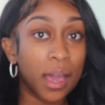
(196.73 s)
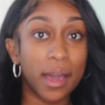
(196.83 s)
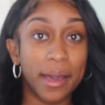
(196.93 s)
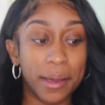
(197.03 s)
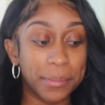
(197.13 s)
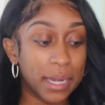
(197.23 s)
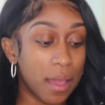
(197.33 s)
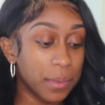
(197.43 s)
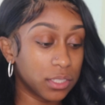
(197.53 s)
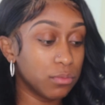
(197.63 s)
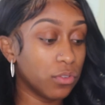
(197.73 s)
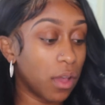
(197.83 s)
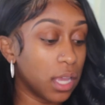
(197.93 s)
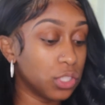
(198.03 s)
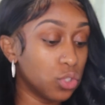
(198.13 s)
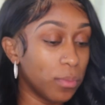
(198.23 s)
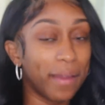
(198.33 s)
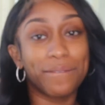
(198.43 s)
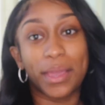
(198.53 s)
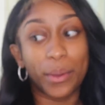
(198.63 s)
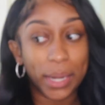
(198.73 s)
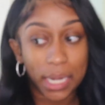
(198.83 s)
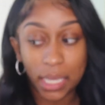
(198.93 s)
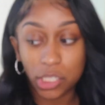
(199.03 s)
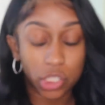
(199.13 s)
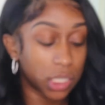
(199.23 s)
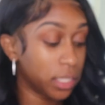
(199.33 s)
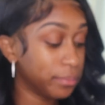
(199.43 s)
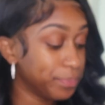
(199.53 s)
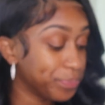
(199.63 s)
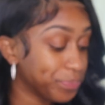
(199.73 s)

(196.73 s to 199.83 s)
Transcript: Now I'm about to move on to my foundation.